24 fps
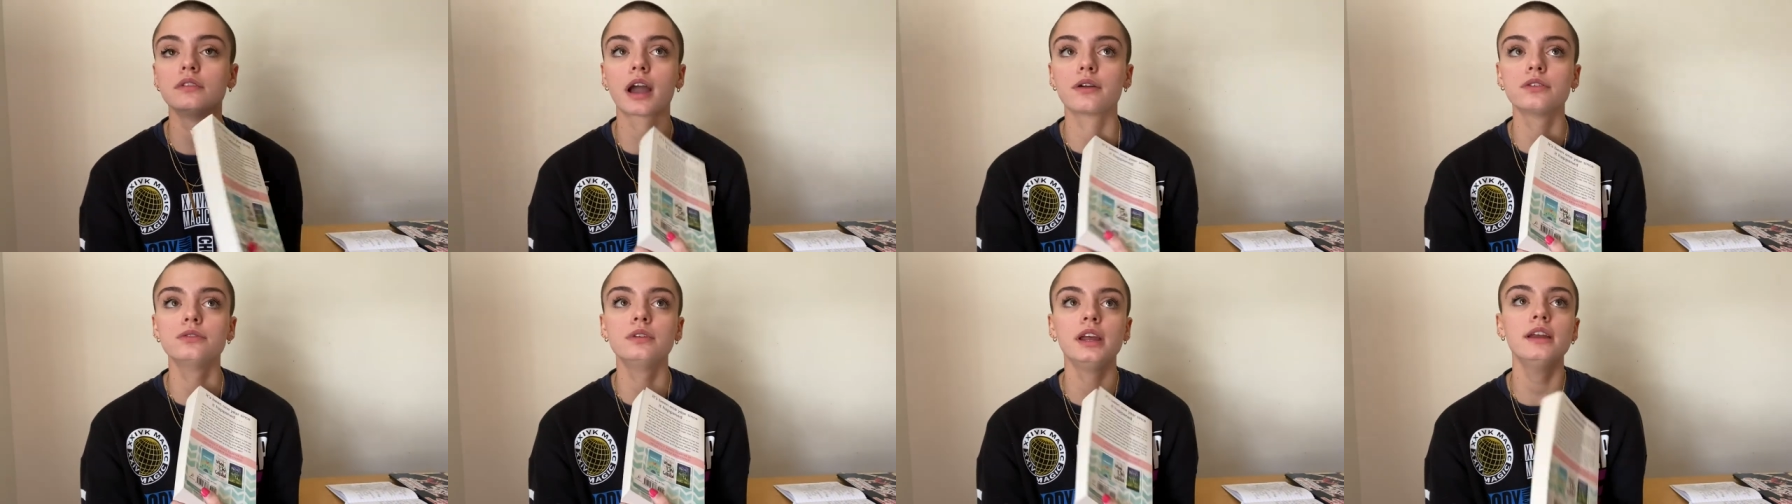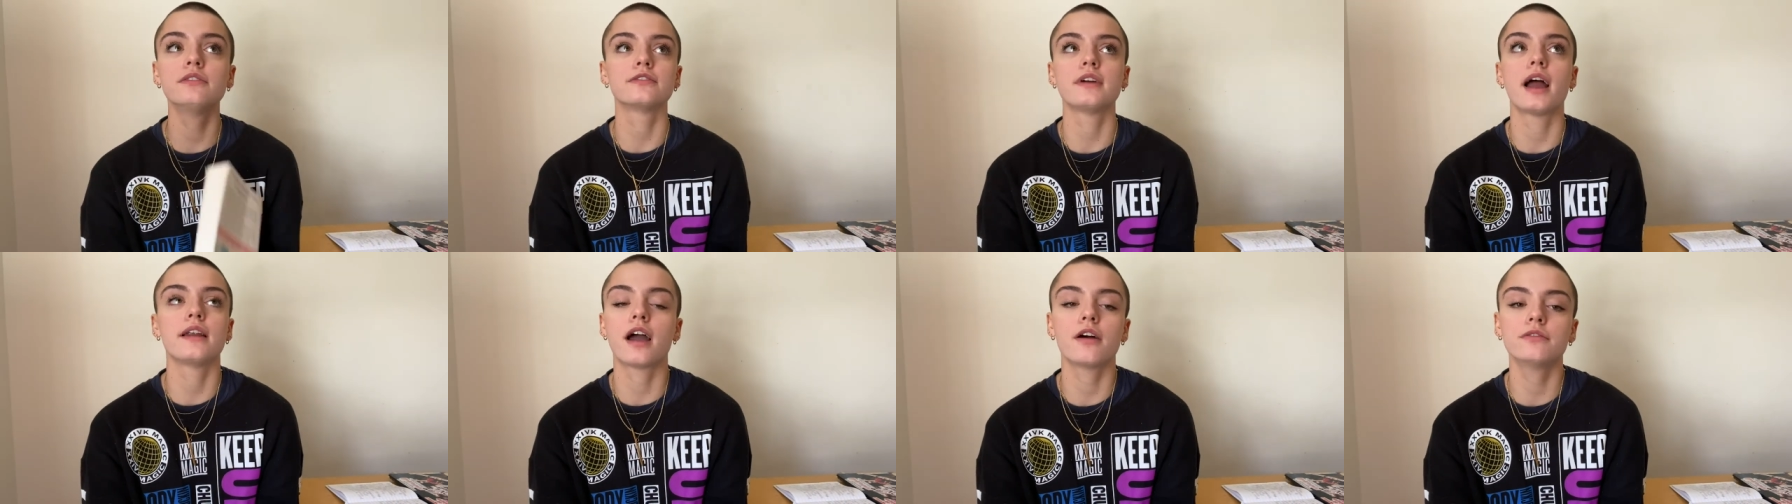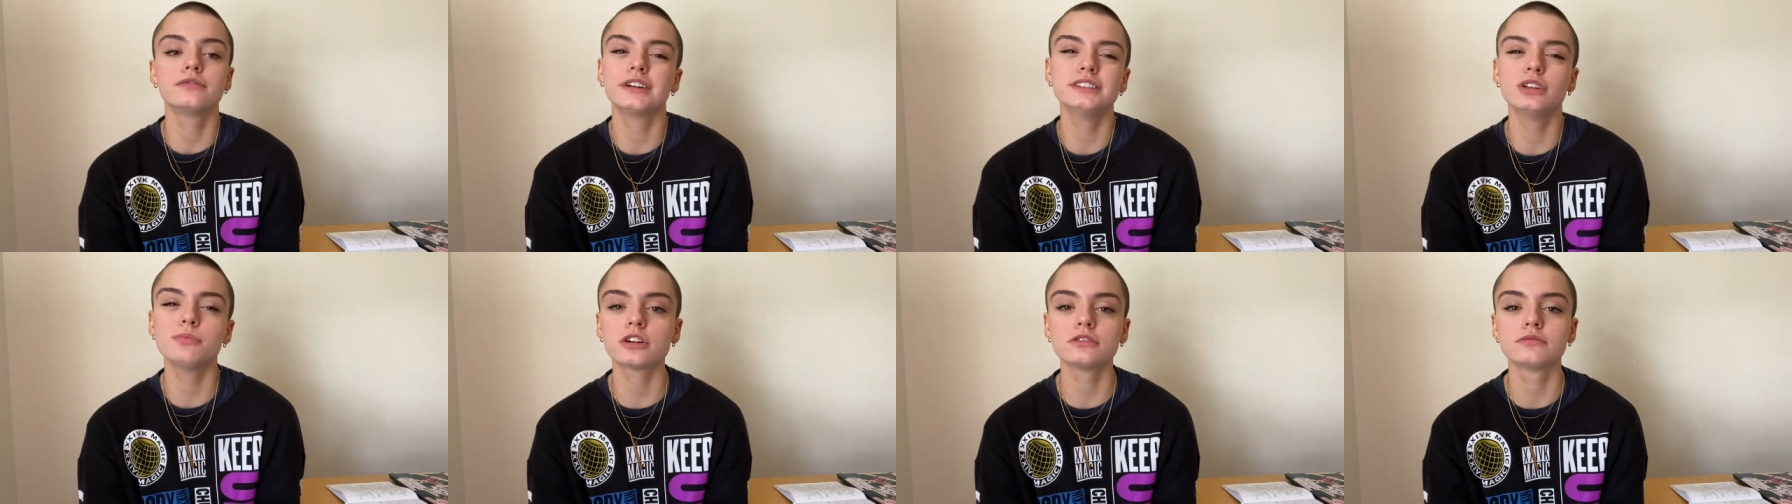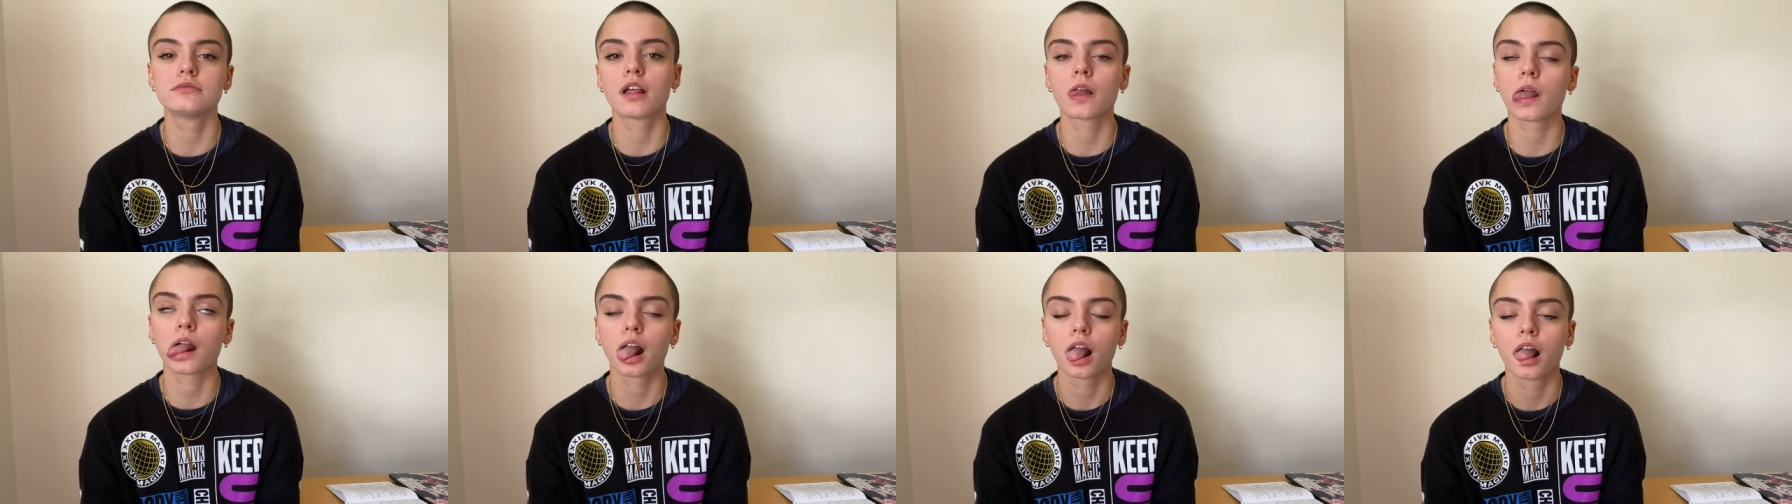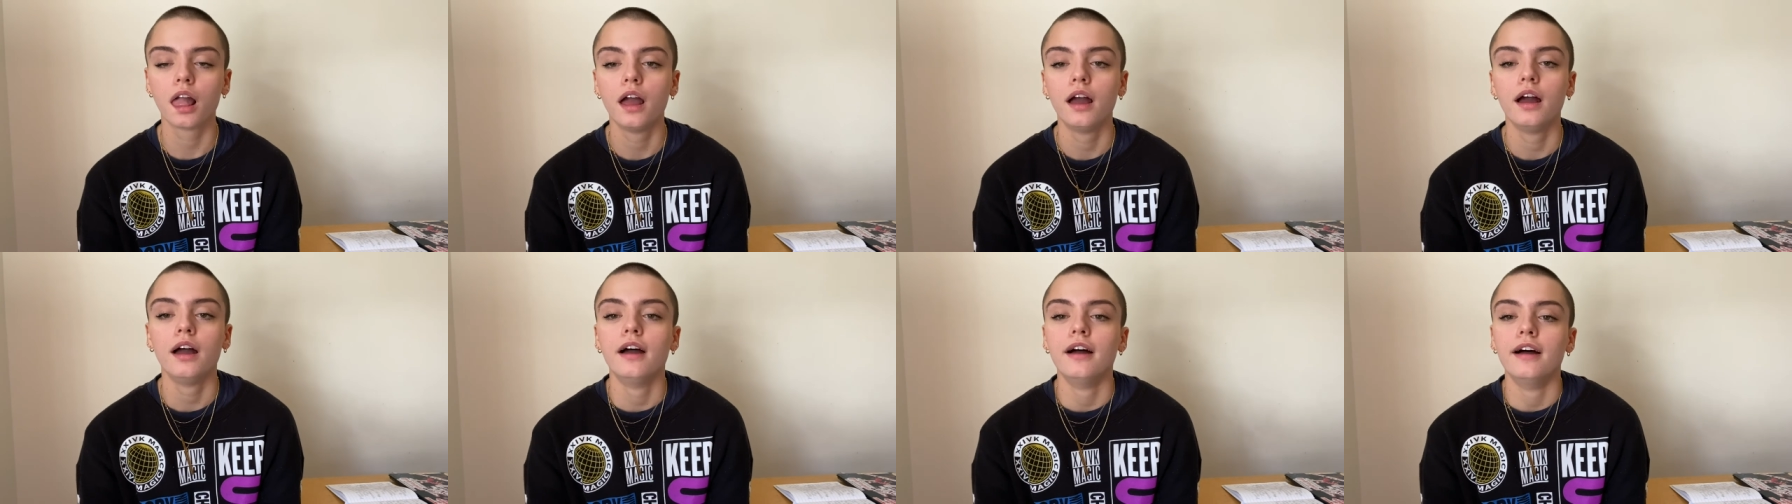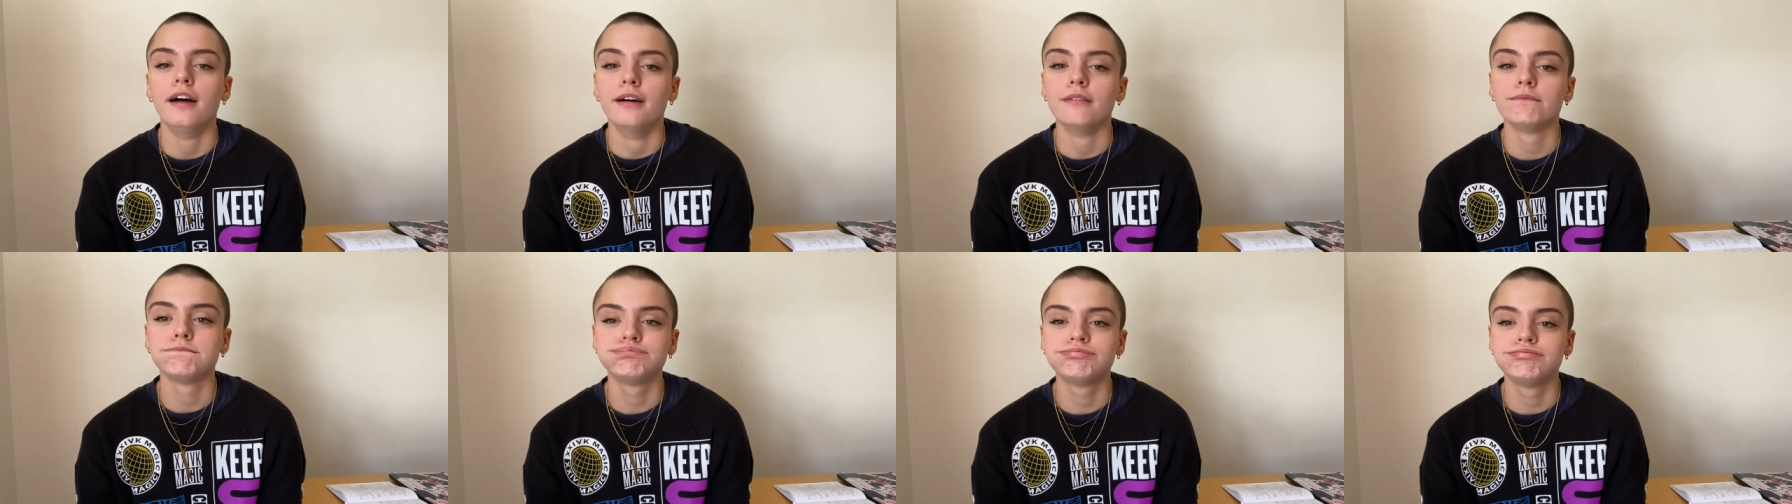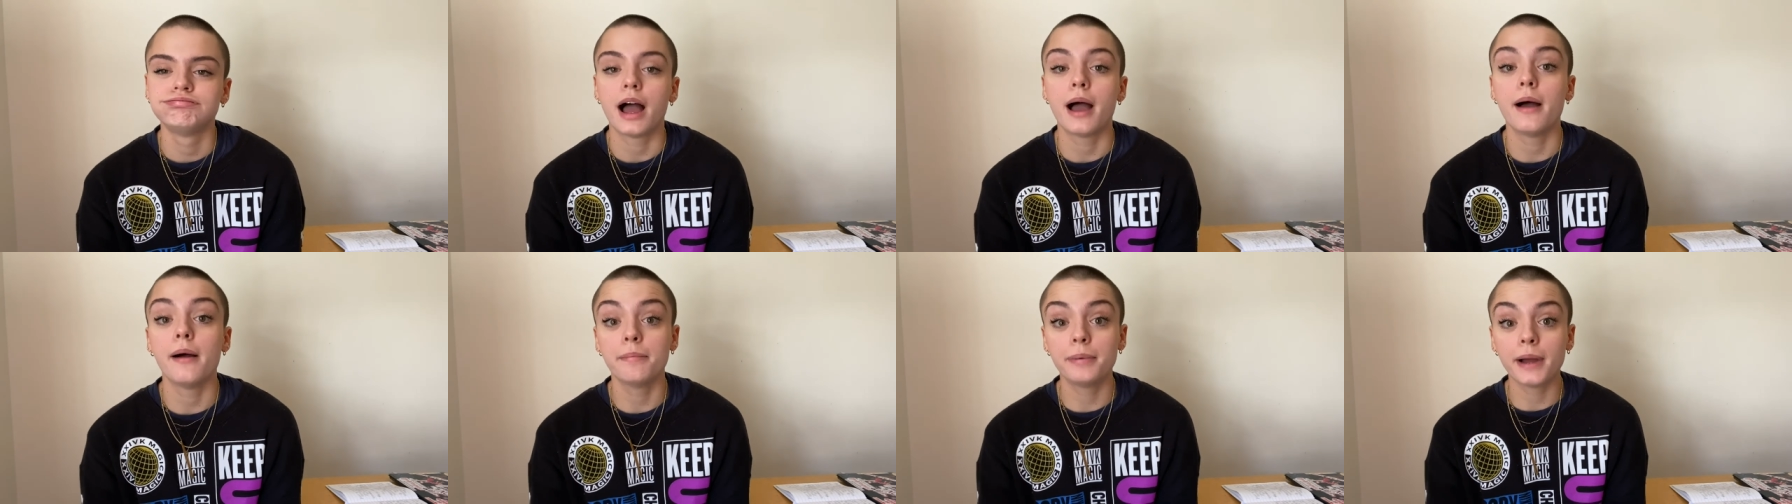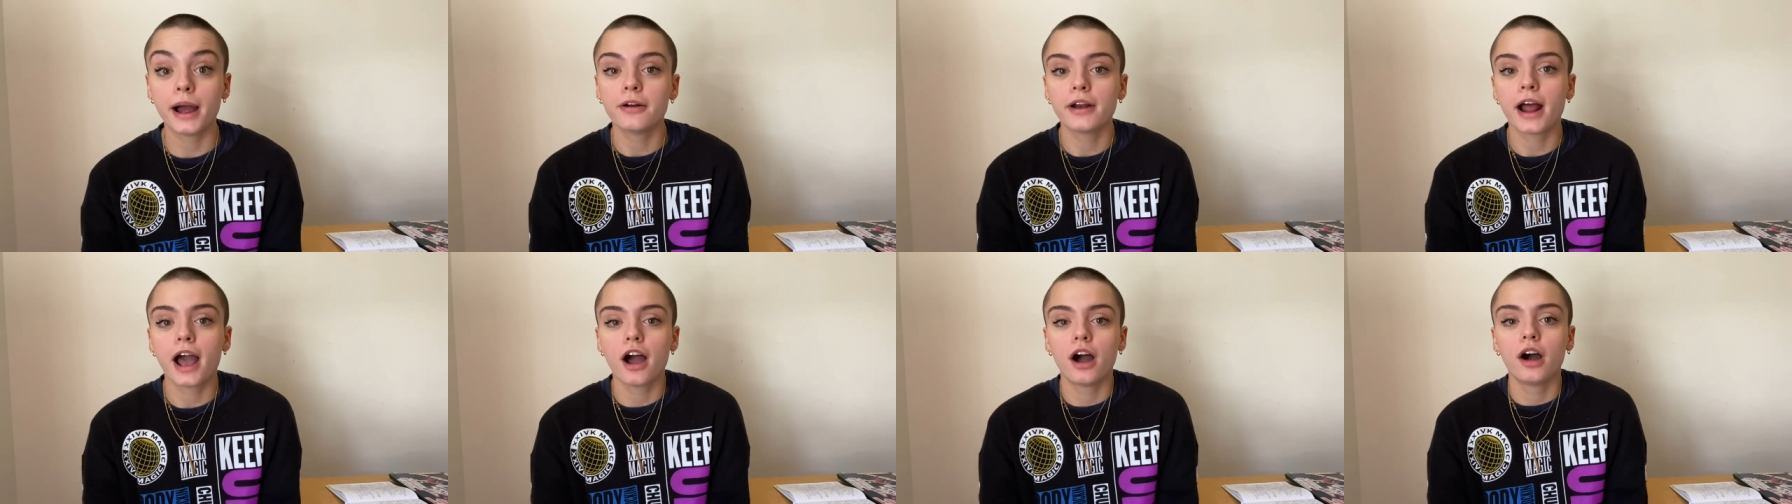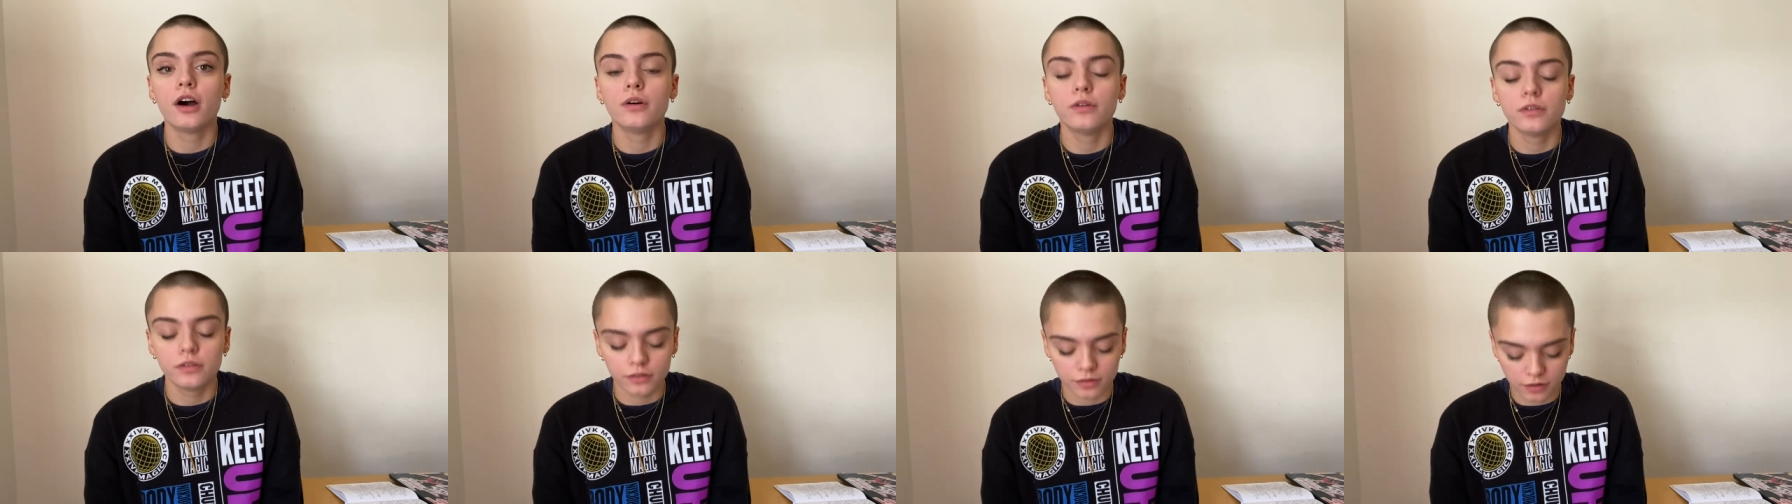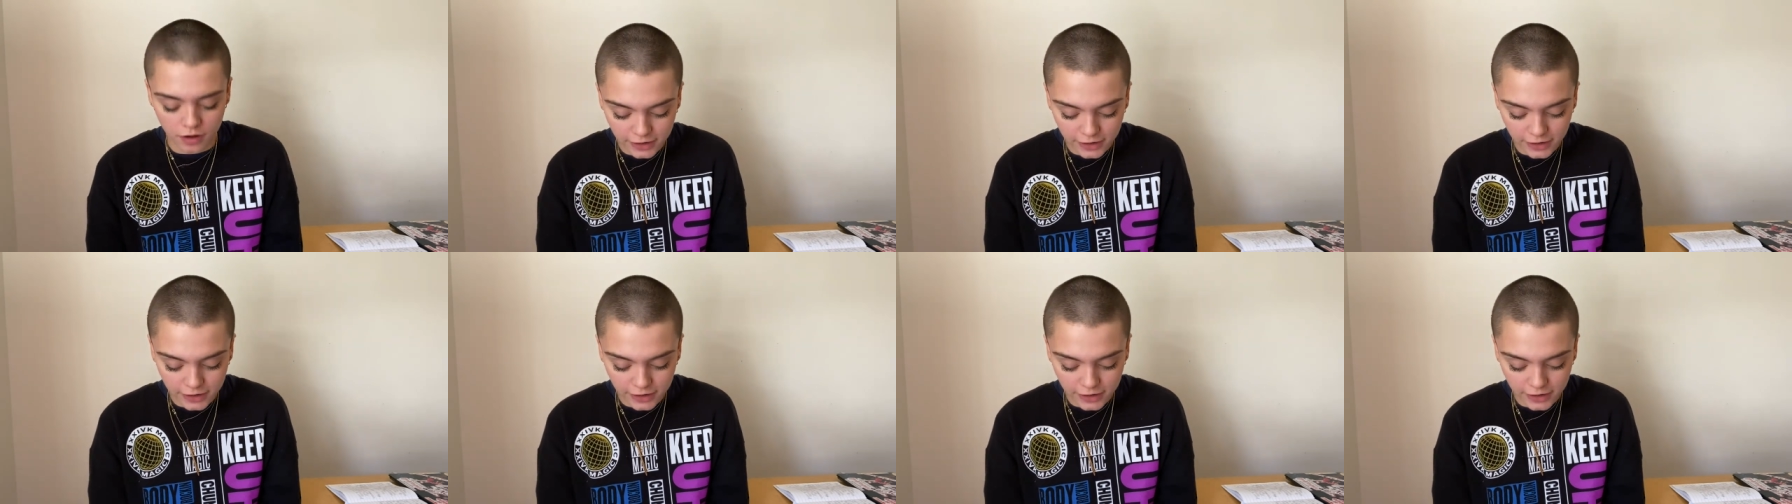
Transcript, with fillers: how you need and how friendships are about how